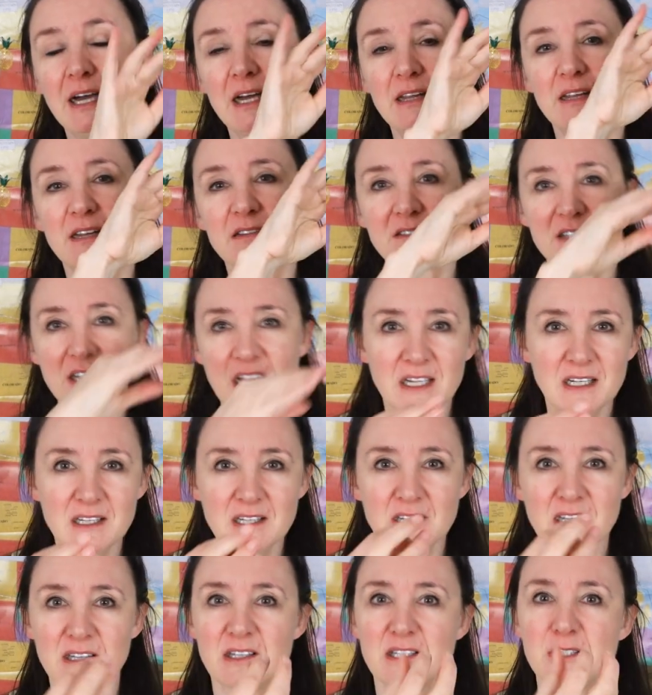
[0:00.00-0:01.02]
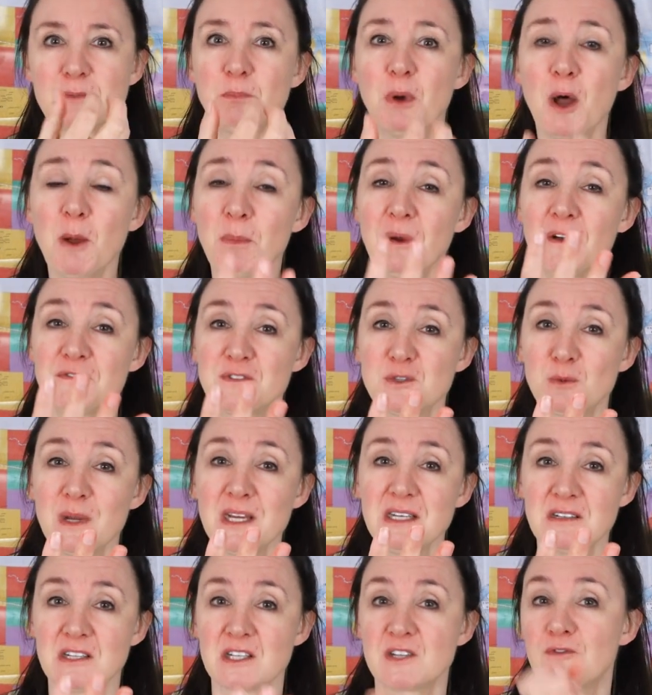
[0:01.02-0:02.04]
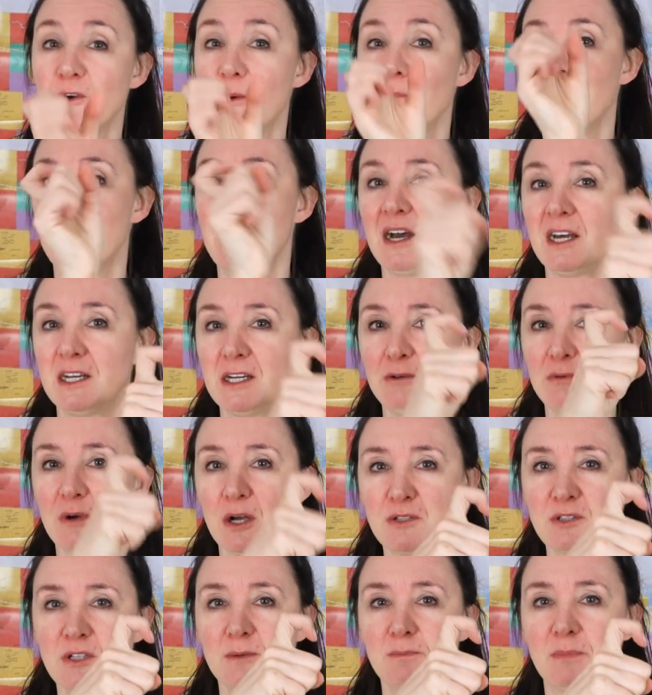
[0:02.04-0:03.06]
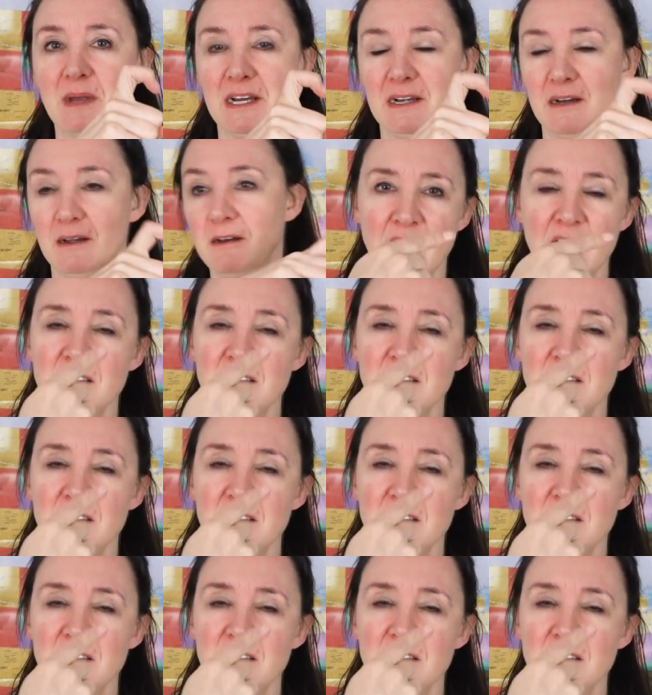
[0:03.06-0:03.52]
and then suddenly you get this pop of sweetness from the honey roasted peanut